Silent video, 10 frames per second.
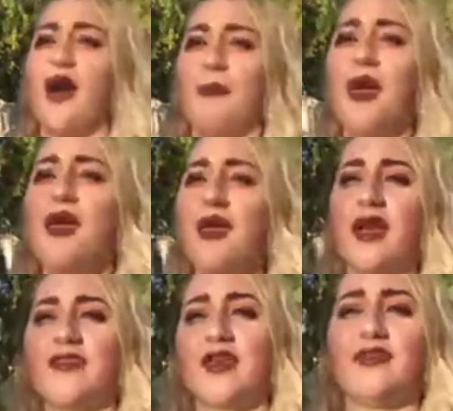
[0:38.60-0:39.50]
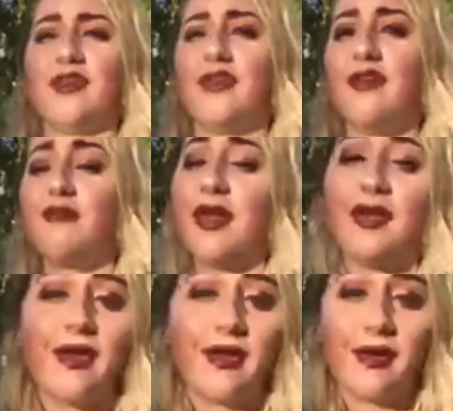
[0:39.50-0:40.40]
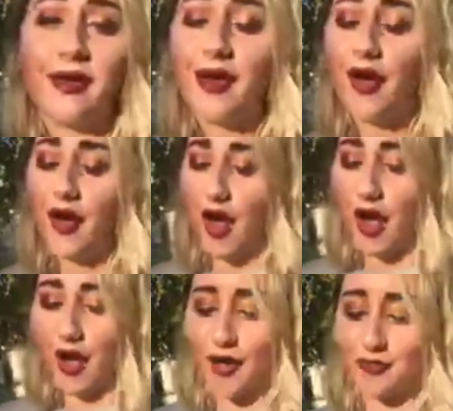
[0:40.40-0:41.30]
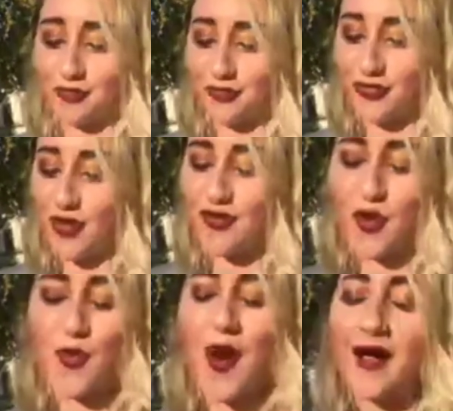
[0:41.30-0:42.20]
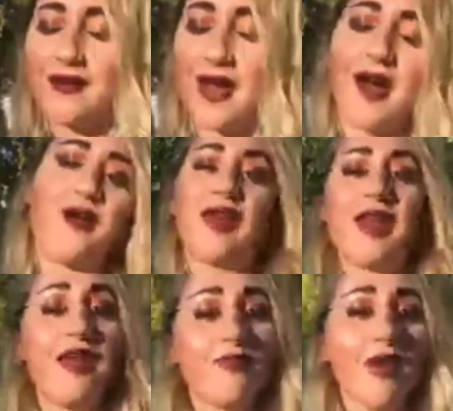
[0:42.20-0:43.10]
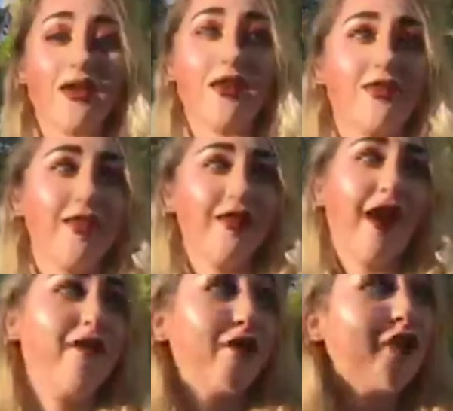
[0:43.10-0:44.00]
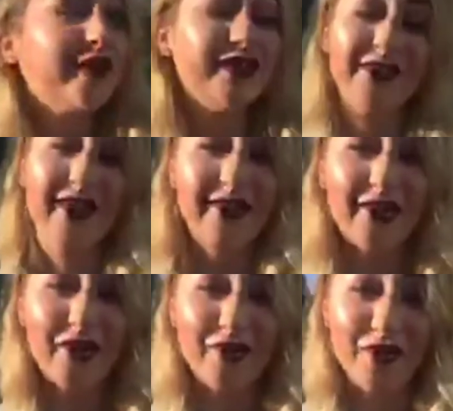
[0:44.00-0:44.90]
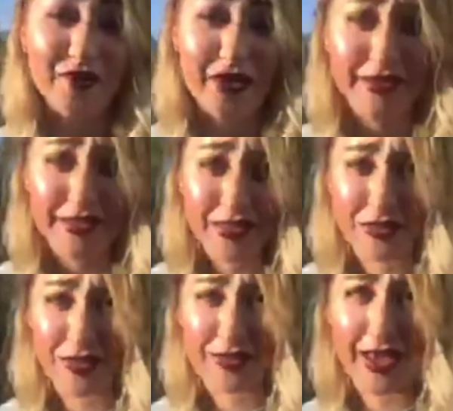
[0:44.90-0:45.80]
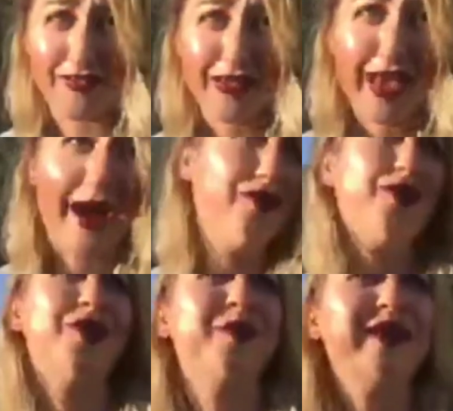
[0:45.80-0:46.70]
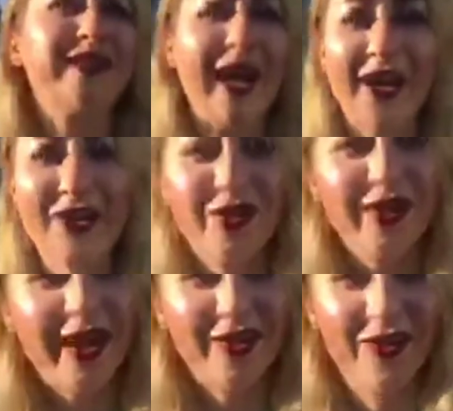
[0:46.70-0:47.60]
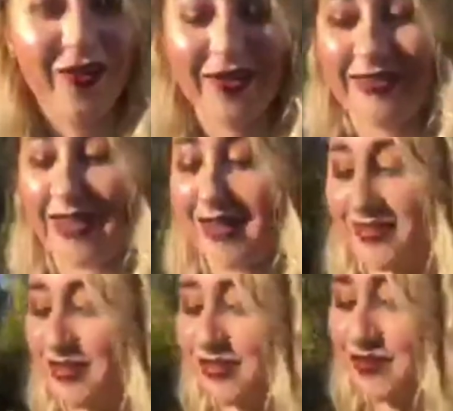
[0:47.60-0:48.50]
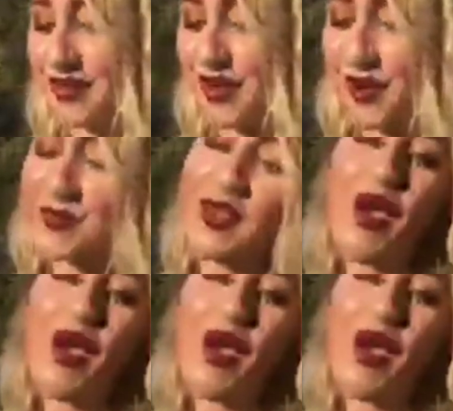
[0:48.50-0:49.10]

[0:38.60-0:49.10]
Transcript: um, you have to consider they've been here um, for a while now. They're living the life of a student at Cardiff University, so they definitely have the most accurate and honest answers for you.